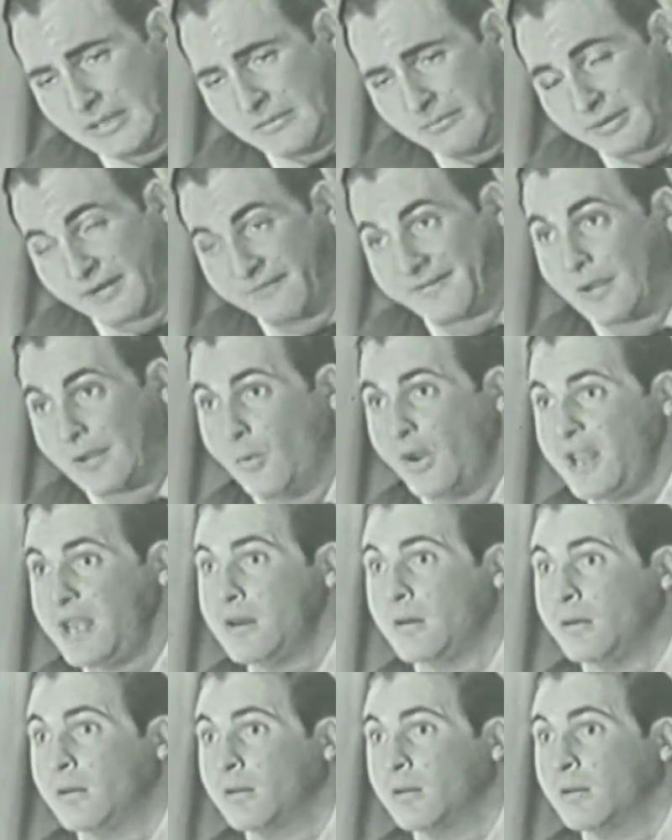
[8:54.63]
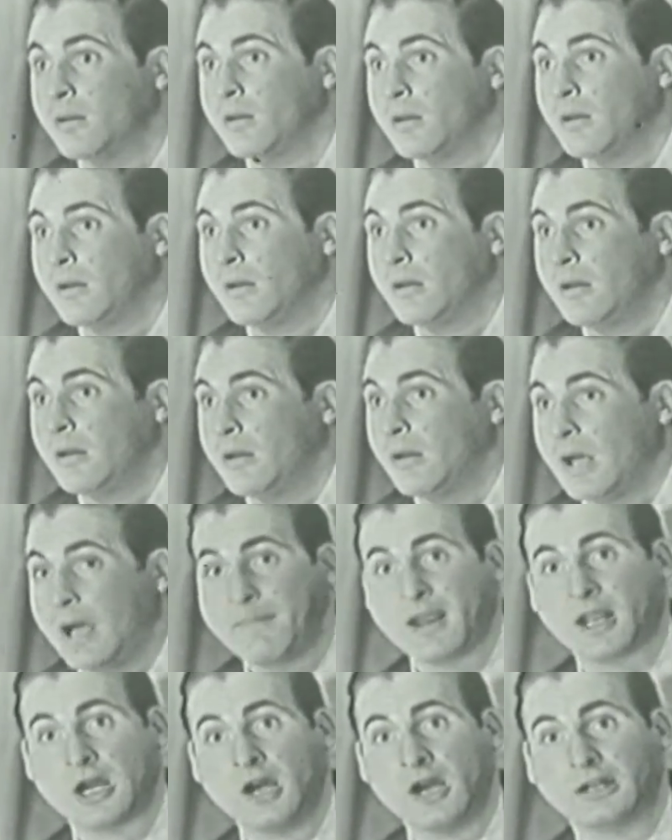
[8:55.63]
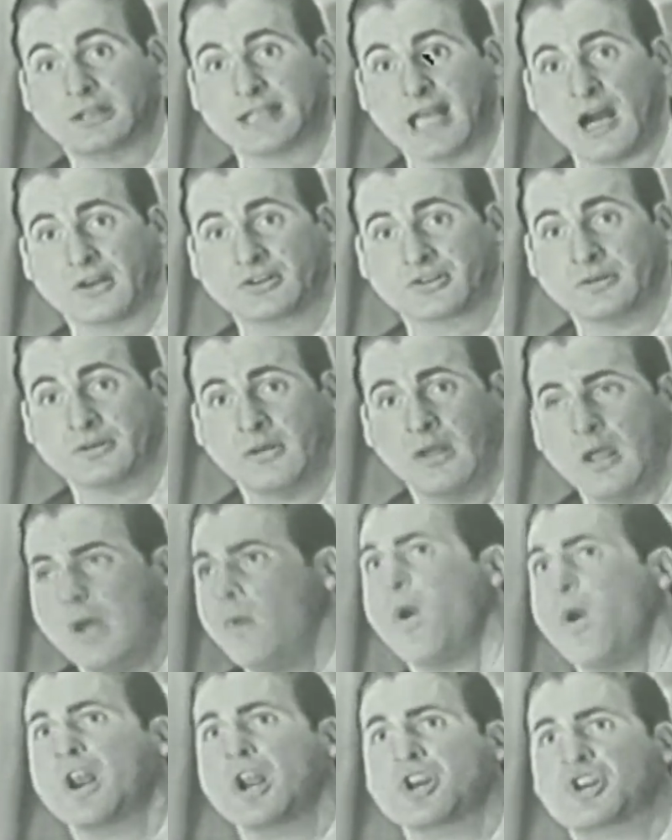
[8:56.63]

But if I win, I'll make a hundred thousand. What a